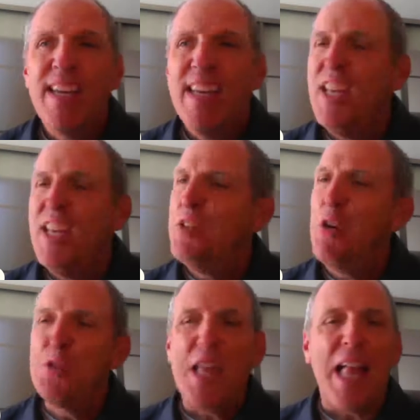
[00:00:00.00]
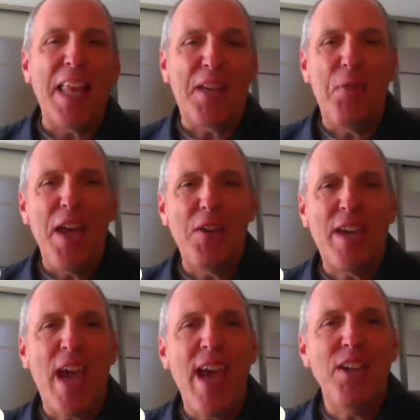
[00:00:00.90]
in the most delicate way you
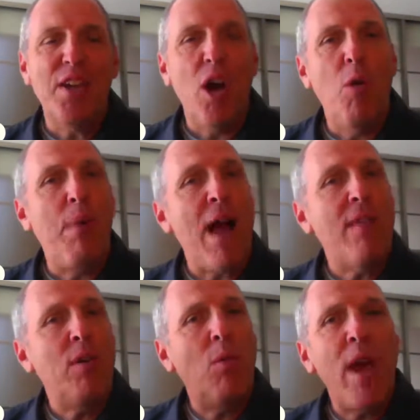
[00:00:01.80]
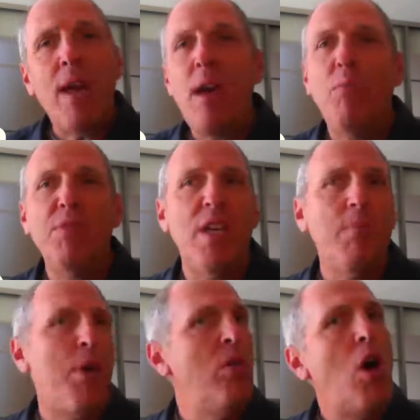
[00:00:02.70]
can, you go, by the way, Home
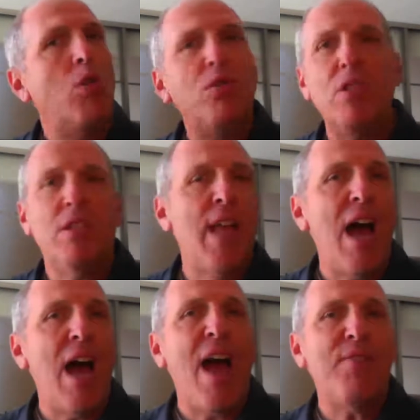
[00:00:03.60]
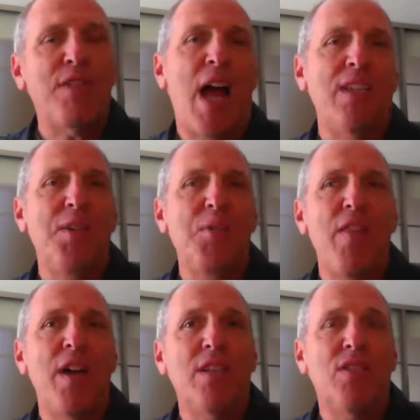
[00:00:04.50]
Depot, Lowe's is now advertising with us.